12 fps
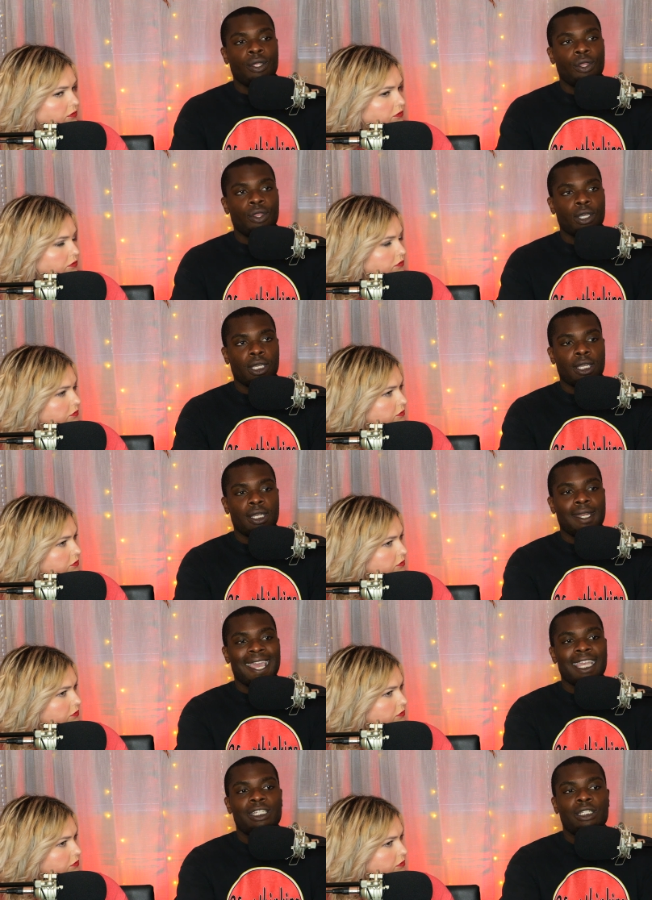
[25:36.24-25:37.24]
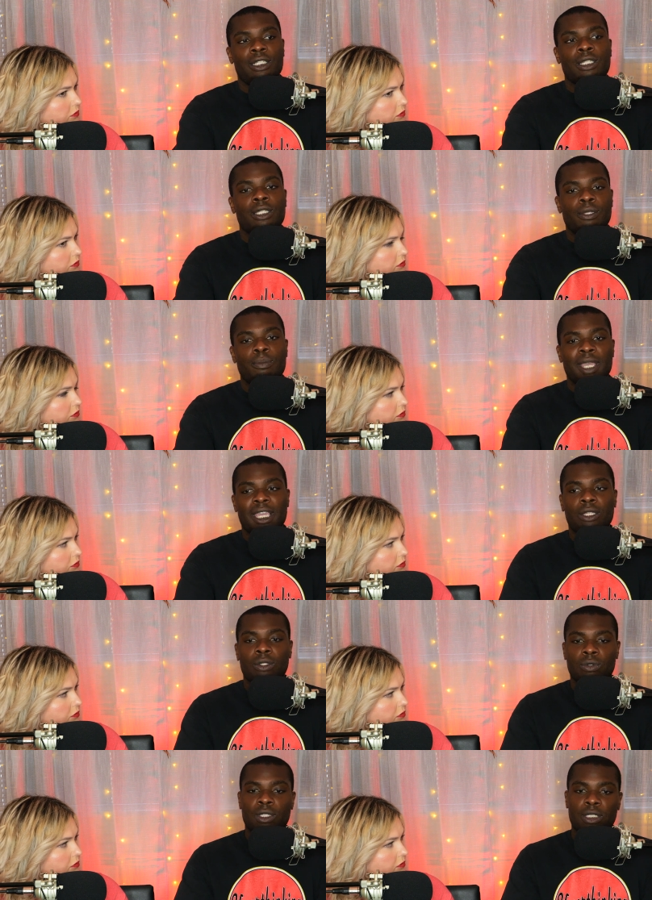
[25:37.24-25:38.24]
Speaker 1: the connections
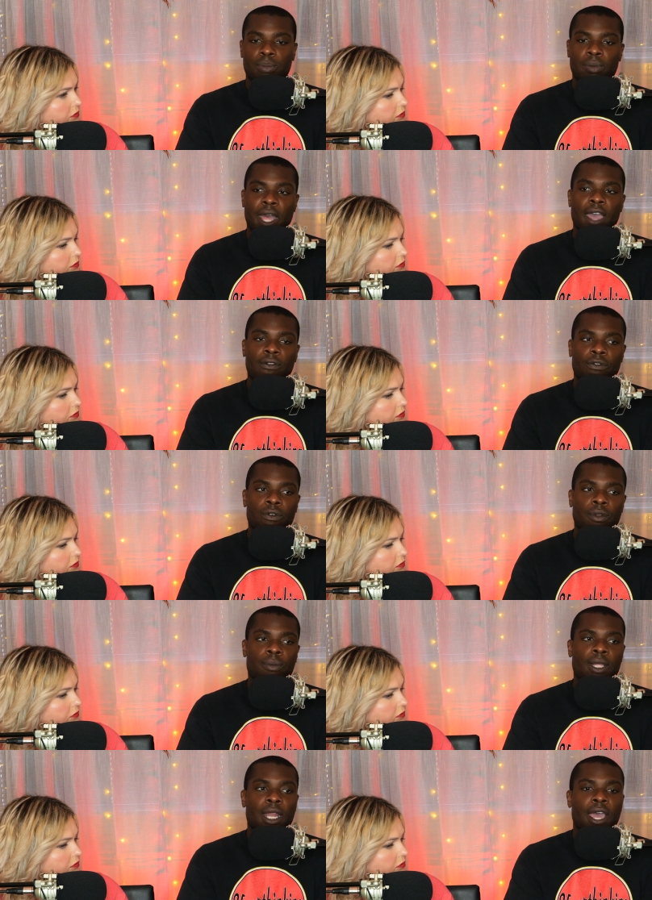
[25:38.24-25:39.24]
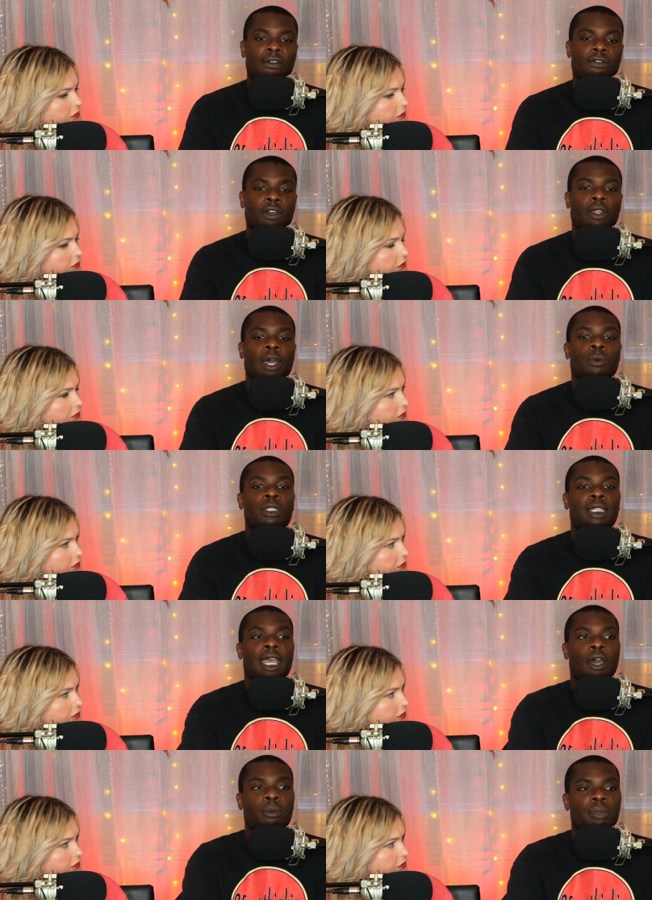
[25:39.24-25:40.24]
made through his platform that I felt I
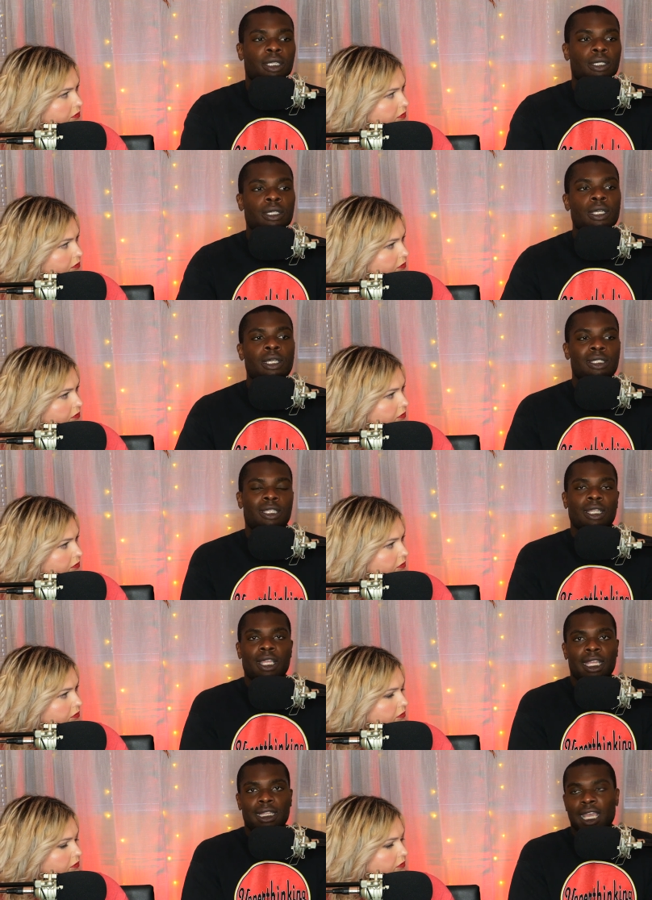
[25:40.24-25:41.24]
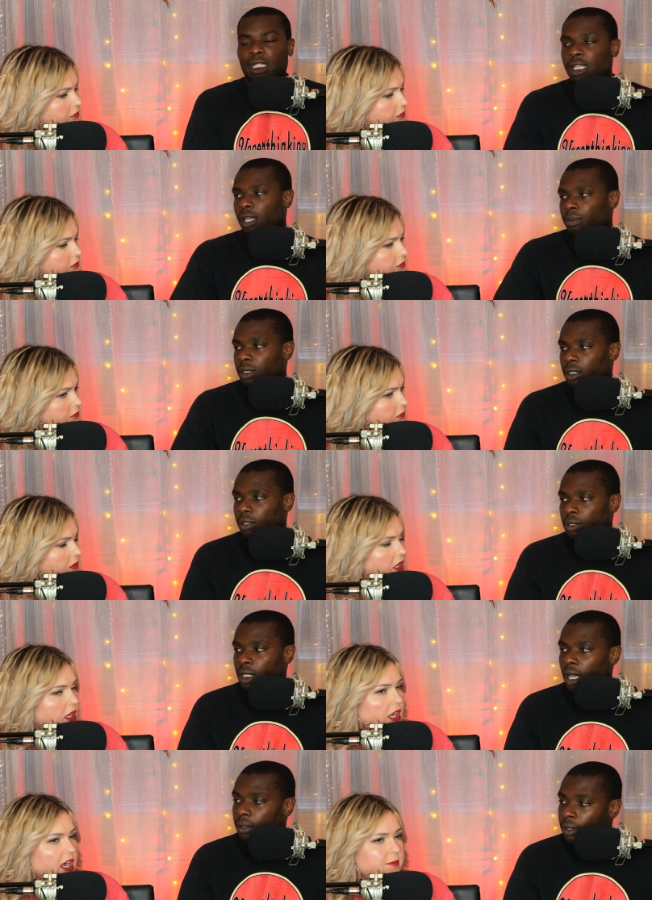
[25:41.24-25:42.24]
was helping to let that type of
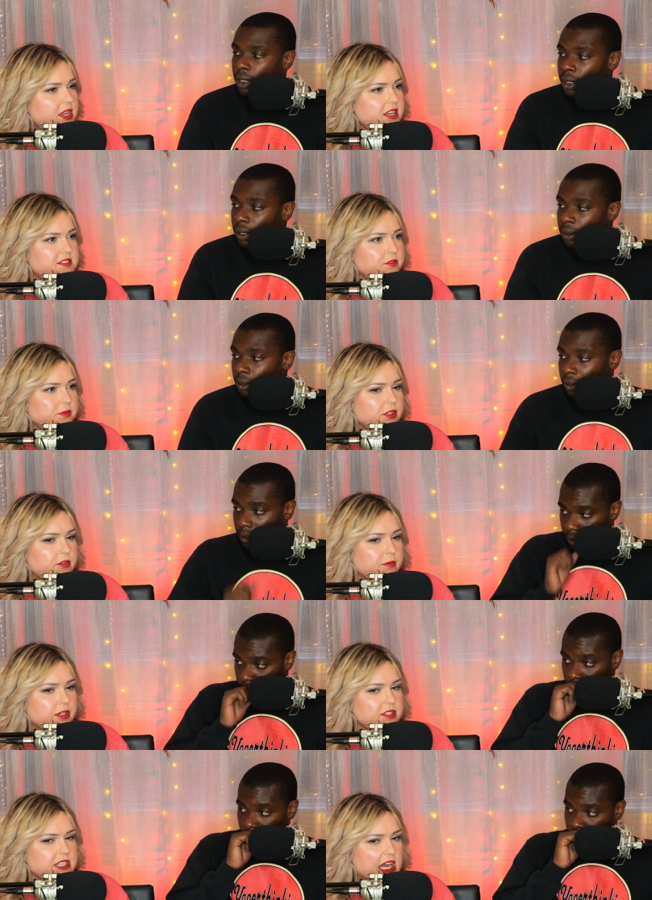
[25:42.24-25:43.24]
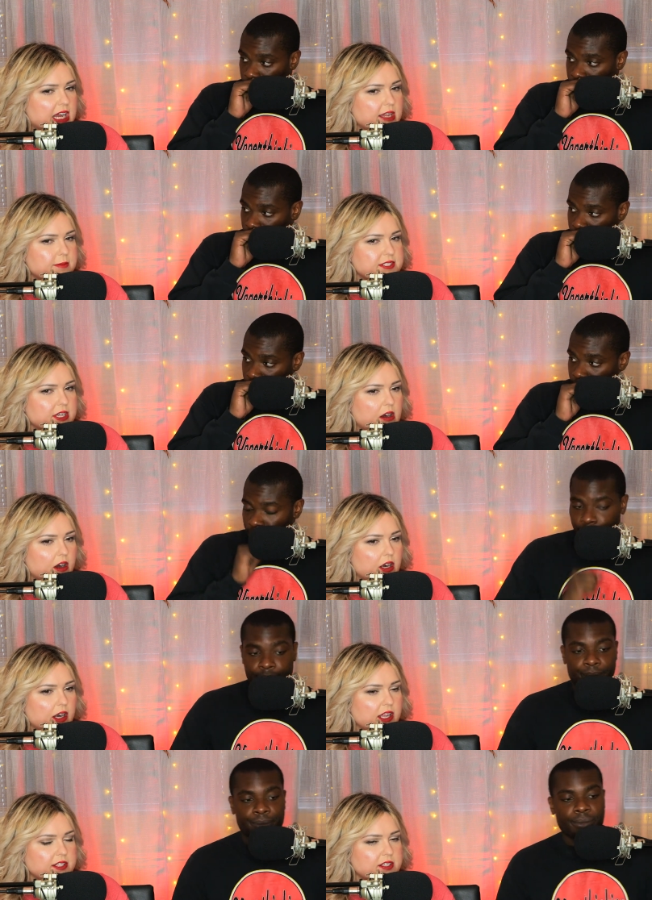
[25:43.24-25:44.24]
stuff stop.
Speaker 2: I mean, it's a really weird time. It's
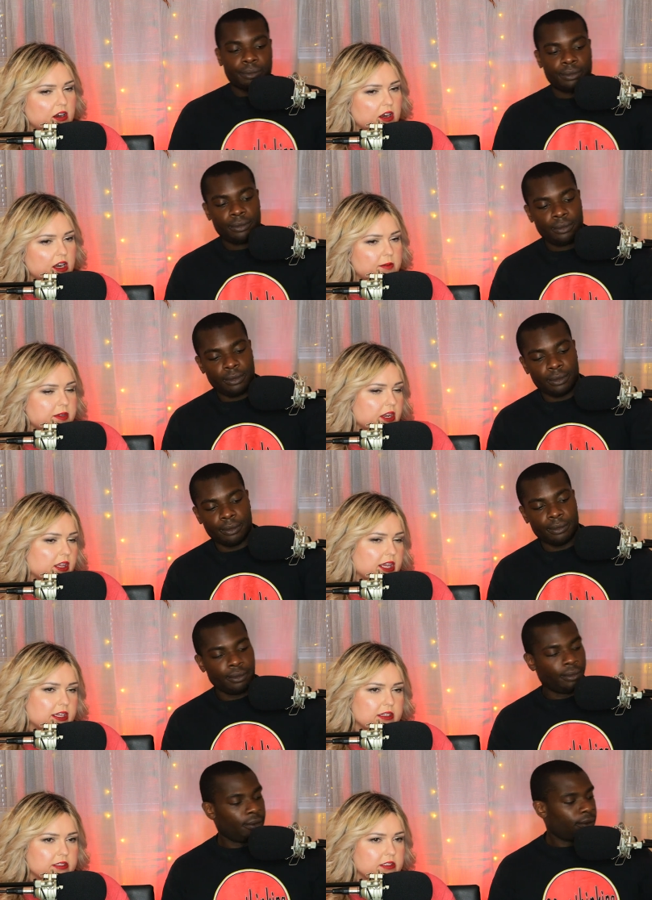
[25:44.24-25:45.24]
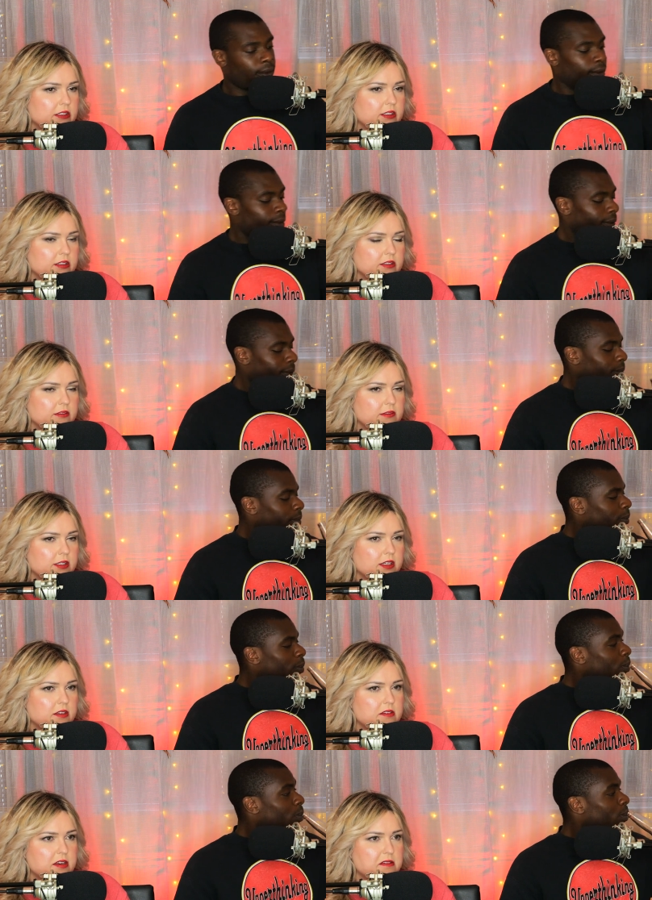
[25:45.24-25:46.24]
hard. It's hard. I mean, like,
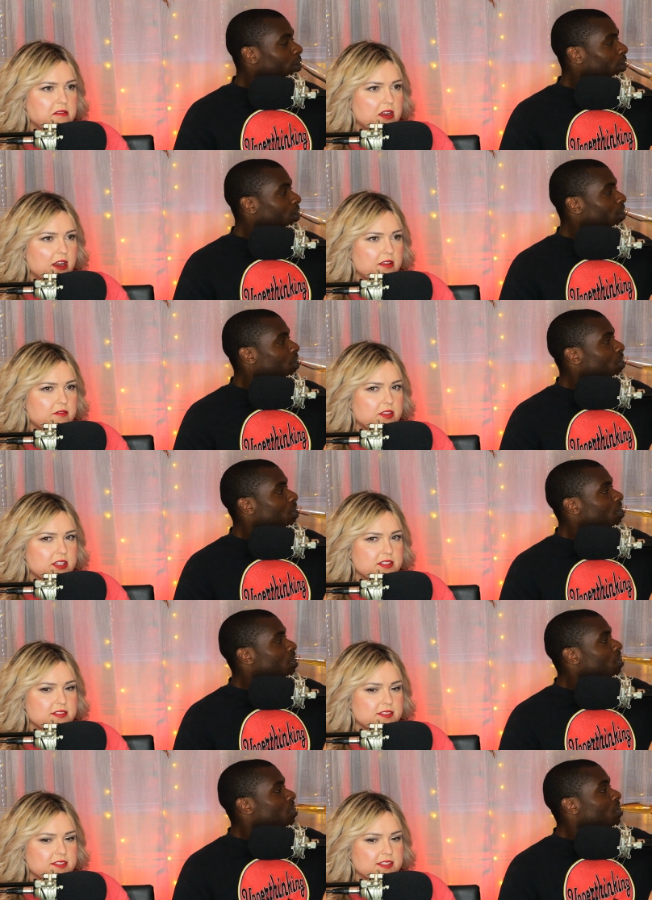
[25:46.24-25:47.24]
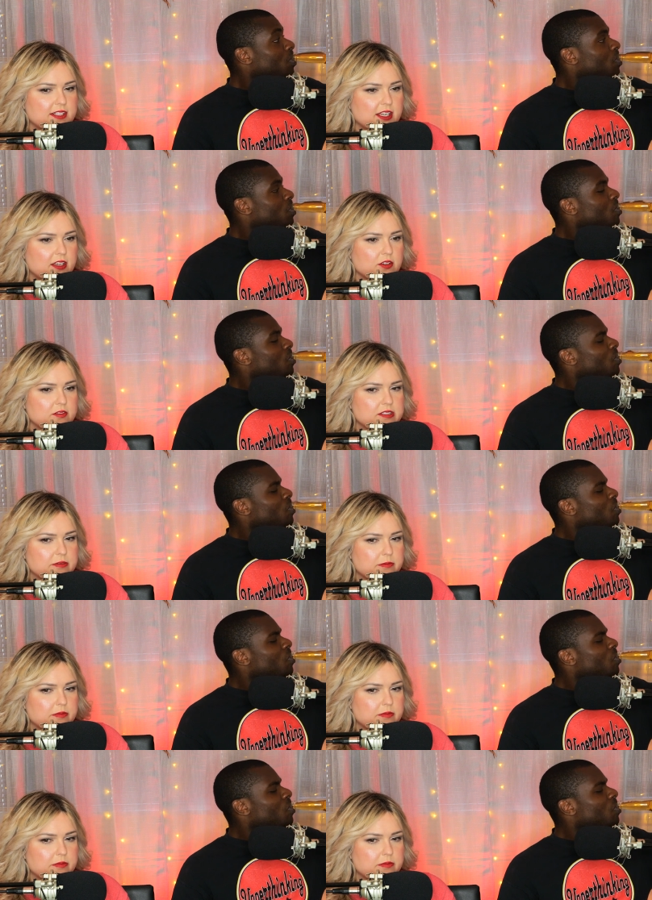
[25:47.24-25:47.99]
none of this is any new to